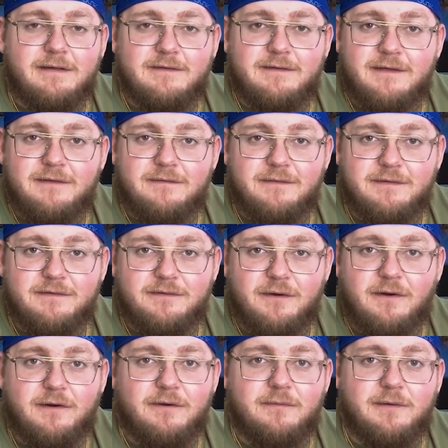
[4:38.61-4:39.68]
continually
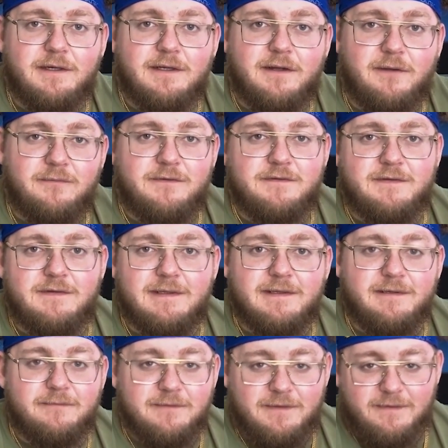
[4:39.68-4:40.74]
stronger when it comes to
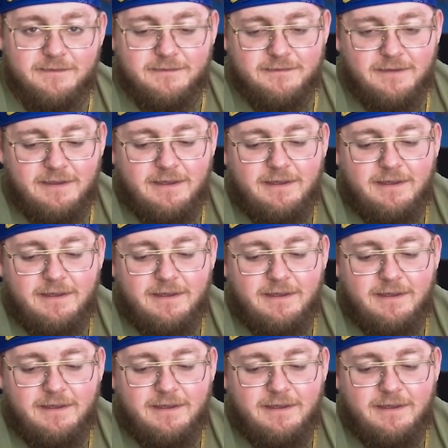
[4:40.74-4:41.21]
dealing with this.